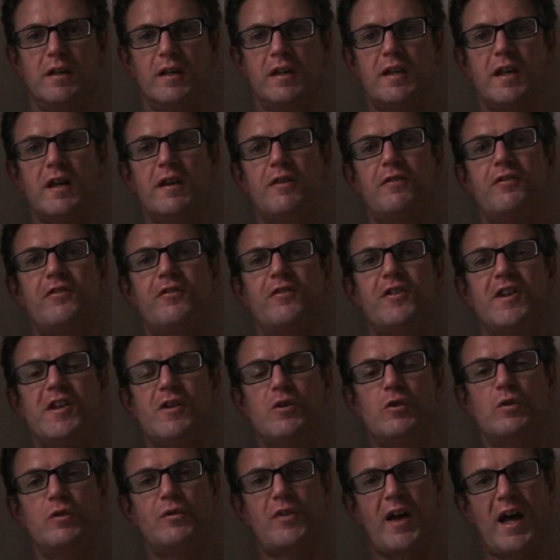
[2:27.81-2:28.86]
Get a
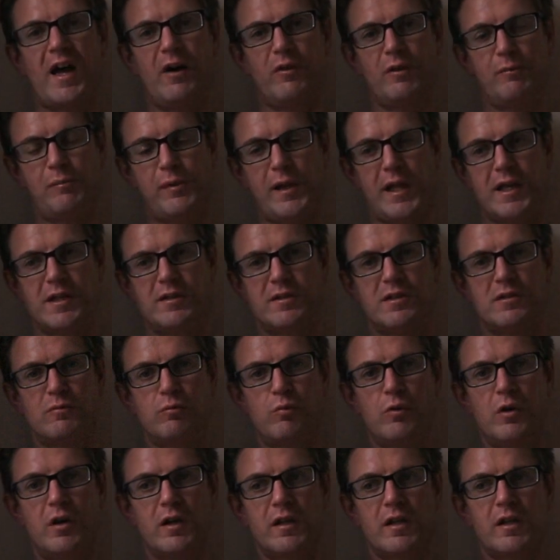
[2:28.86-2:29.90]
feel for how the place is
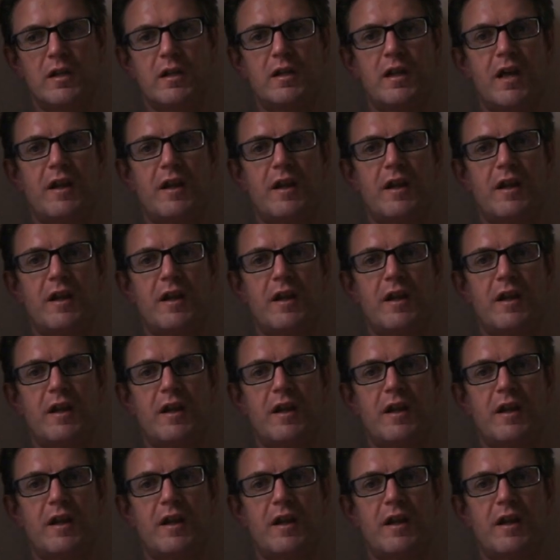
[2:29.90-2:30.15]
working,